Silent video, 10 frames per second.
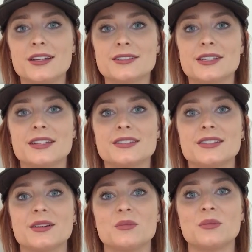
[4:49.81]
is get
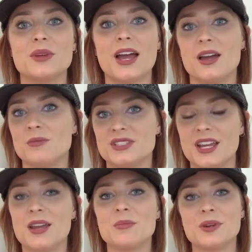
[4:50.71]
some hem
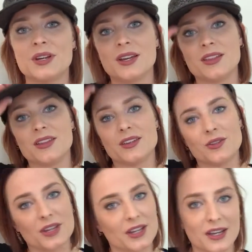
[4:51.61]
tape that
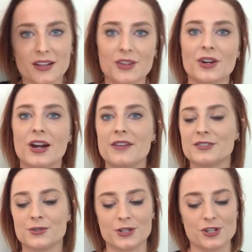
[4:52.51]
you can get at the craft
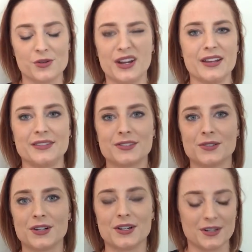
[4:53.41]
store, Joann's,
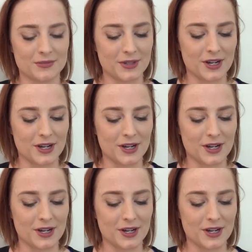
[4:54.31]
or